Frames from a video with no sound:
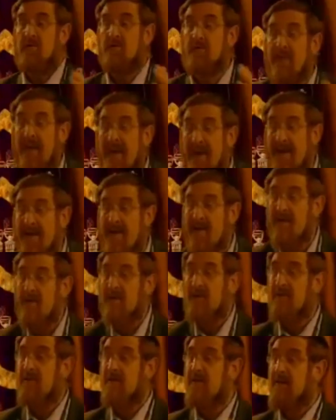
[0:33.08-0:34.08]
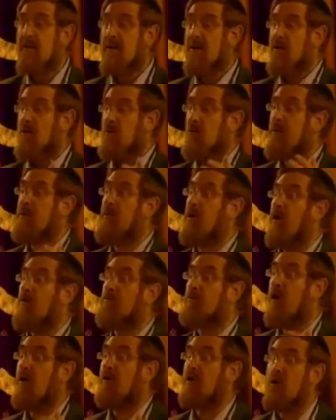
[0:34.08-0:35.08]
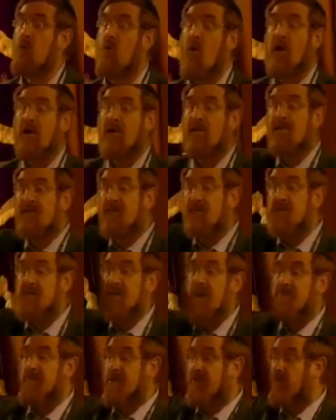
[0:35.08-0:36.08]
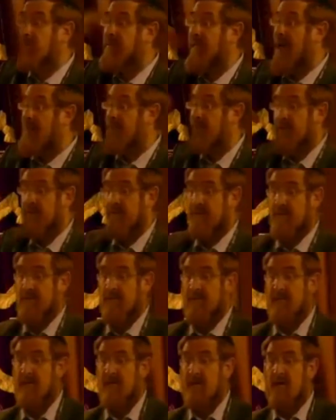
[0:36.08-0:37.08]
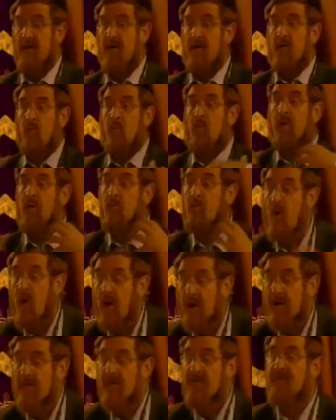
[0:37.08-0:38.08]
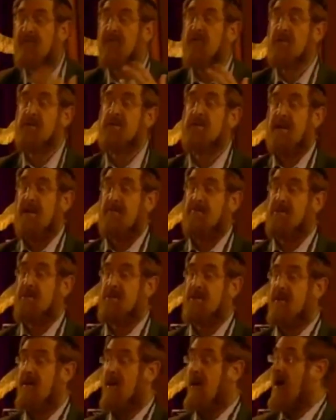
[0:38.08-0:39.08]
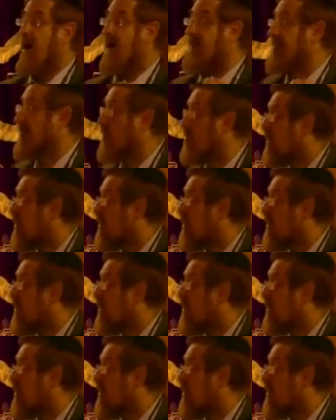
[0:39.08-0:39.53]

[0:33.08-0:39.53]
Today, we don't only walk in the footsteps of what happened. We walk in the footsteps of the